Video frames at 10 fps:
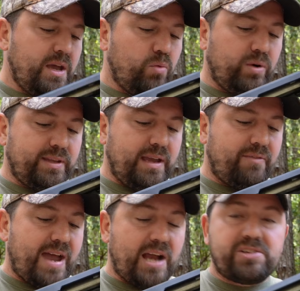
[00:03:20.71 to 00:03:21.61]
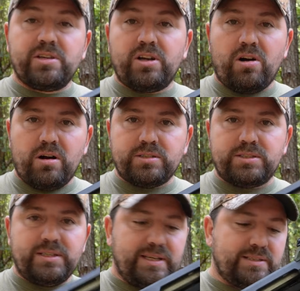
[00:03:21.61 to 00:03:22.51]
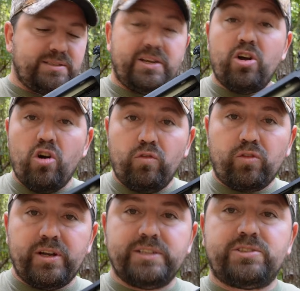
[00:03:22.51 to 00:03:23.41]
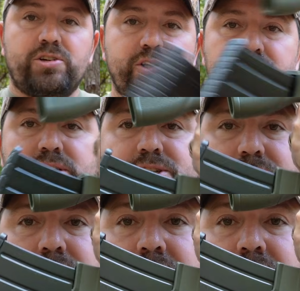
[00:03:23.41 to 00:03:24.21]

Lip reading: And what they have actually caused is an over-insertion issue.